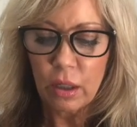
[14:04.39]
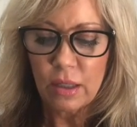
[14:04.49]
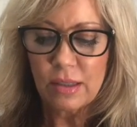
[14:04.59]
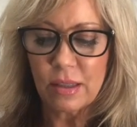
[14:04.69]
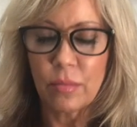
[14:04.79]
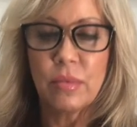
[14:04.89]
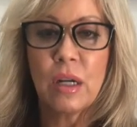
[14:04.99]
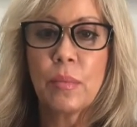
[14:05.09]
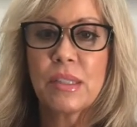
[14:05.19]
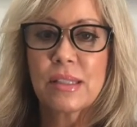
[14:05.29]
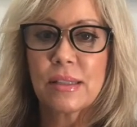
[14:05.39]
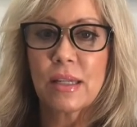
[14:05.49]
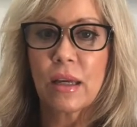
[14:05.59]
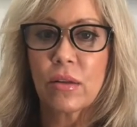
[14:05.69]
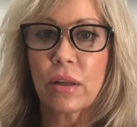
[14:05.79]
Some numbness and
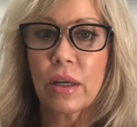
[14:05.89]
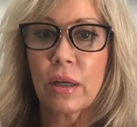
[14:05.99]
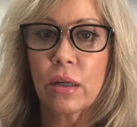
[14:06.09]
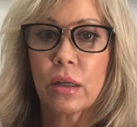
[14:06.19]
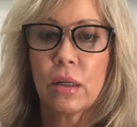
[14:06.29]
tingling,